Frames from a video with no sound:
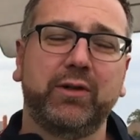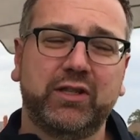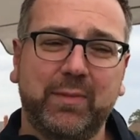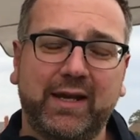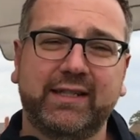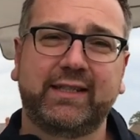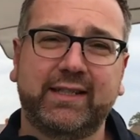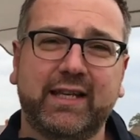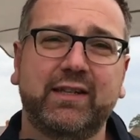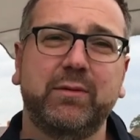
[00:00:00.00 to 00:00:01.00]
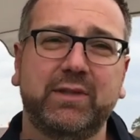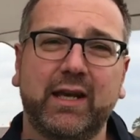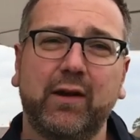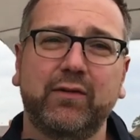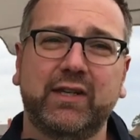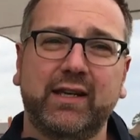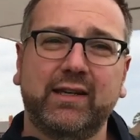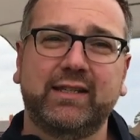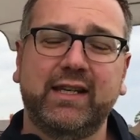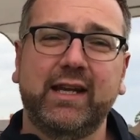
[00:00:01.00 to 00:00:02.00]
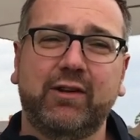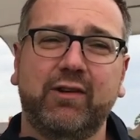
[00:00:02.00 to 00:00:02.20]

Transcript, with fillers: on to make success themselves at senior